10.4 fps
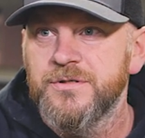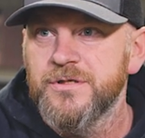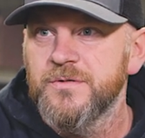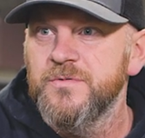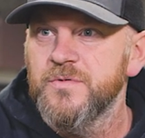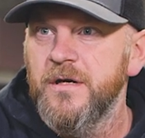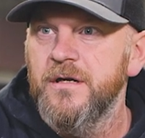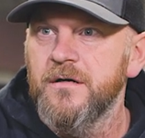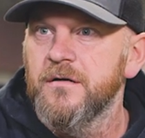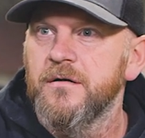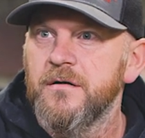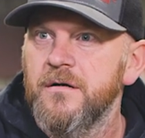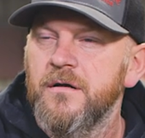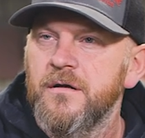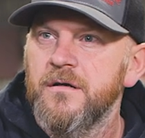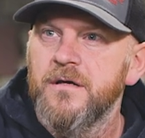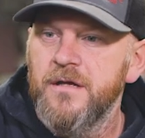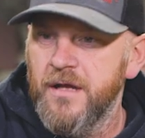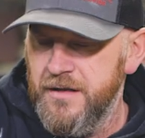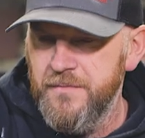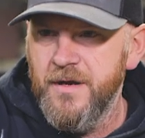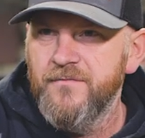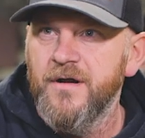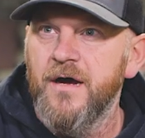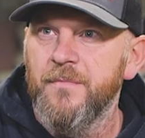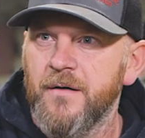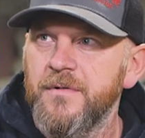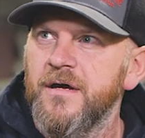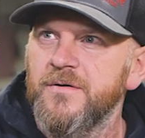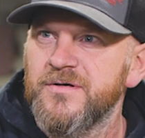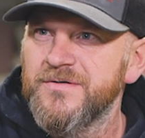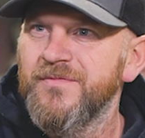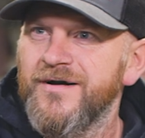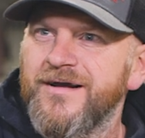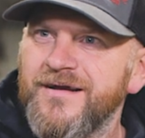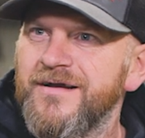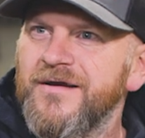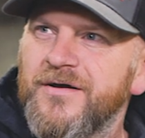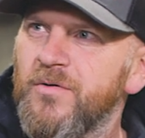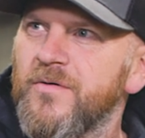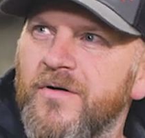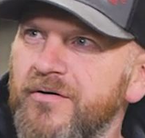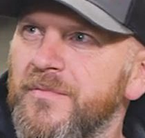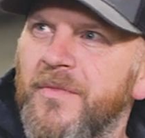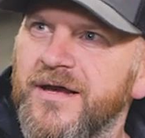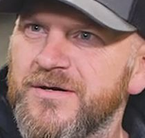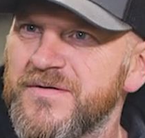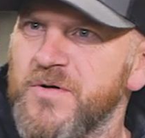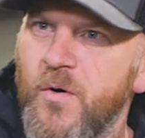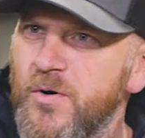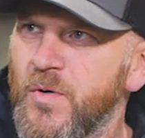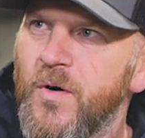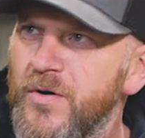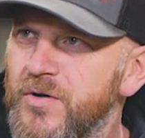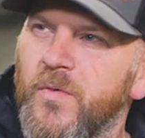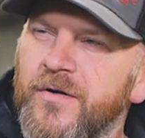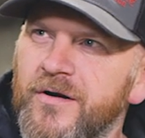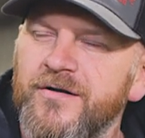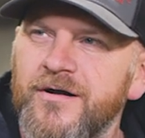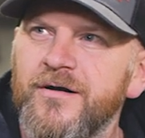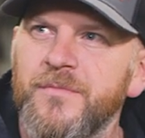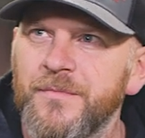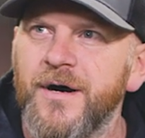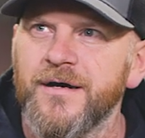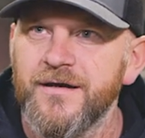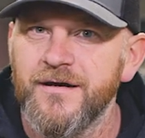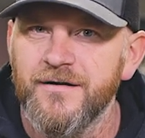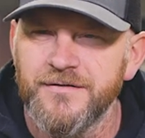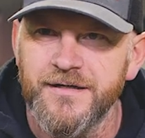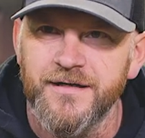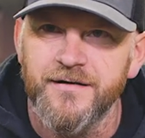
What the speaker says: He was right here. Yeah, he may have dive bombed. Yeah, he was f***ing going around your mic. You're gonna hear him in the mic, I guarantee.